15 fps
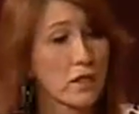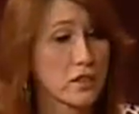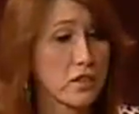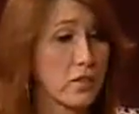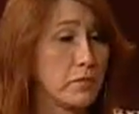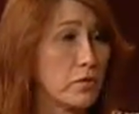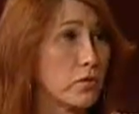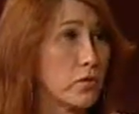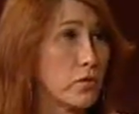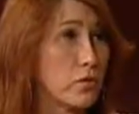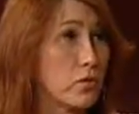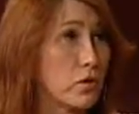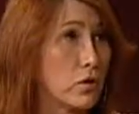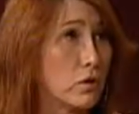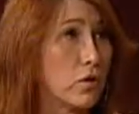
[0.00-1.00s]
weekend's going to be really
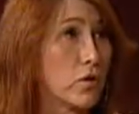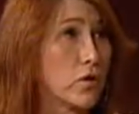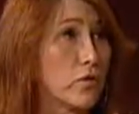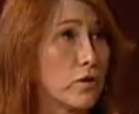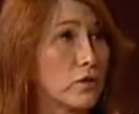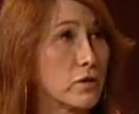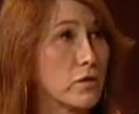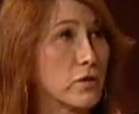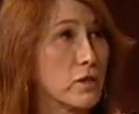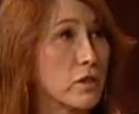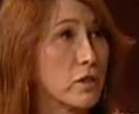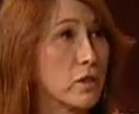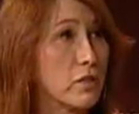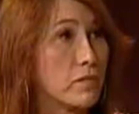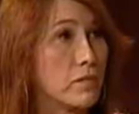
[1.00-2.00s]
cool. We're going to
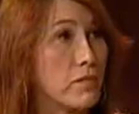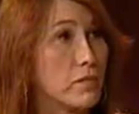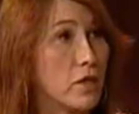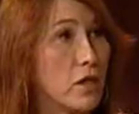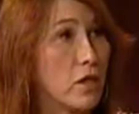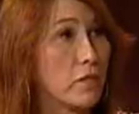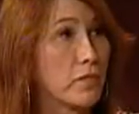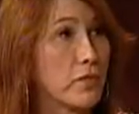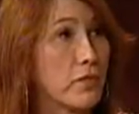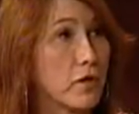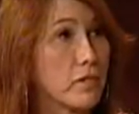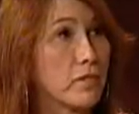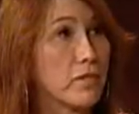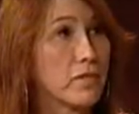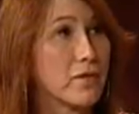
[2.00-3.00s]
be um, on D-Day up
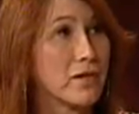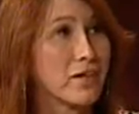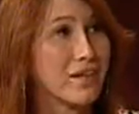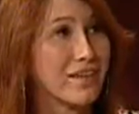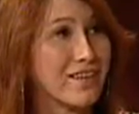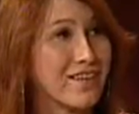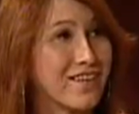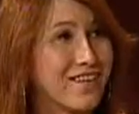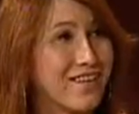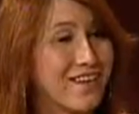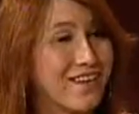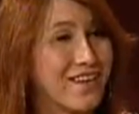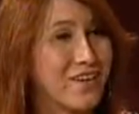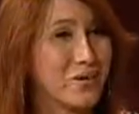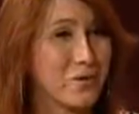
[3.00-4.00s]
there. Yeah,
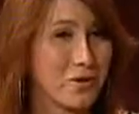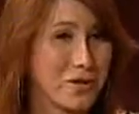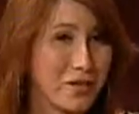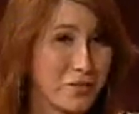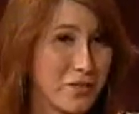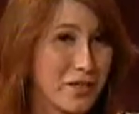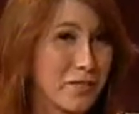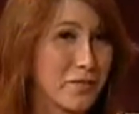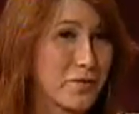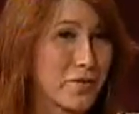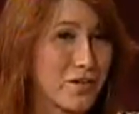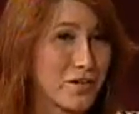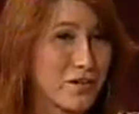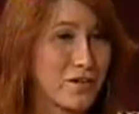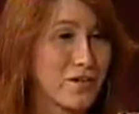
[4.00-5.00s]
we're going to be up
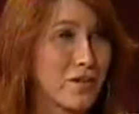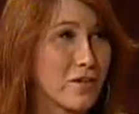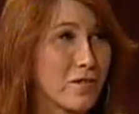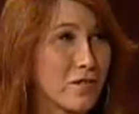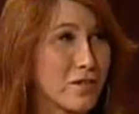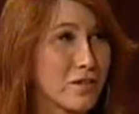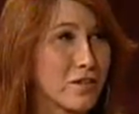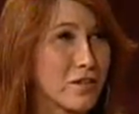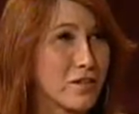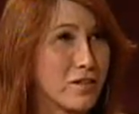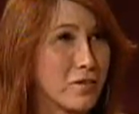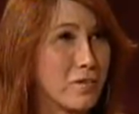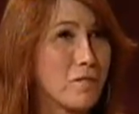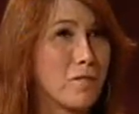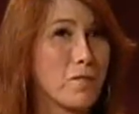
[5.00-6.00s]
there in Hartford
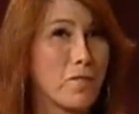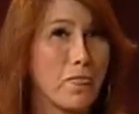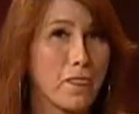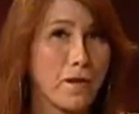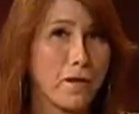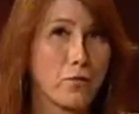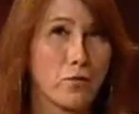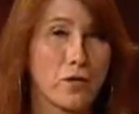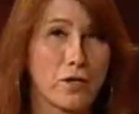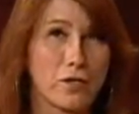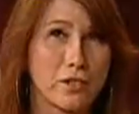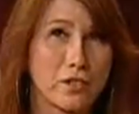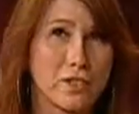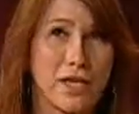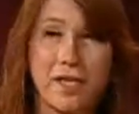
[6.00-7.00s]
um, with our
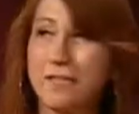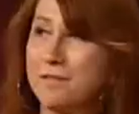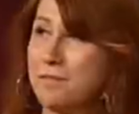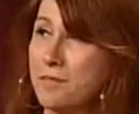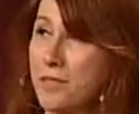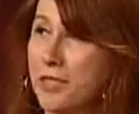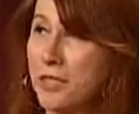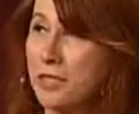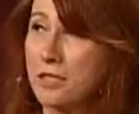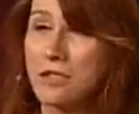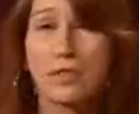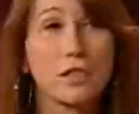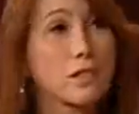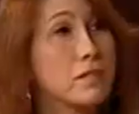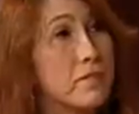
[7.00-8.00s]
little tent
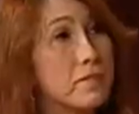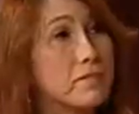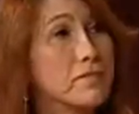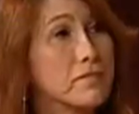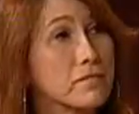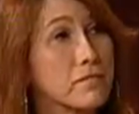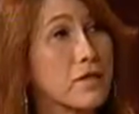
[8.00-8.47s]
and um,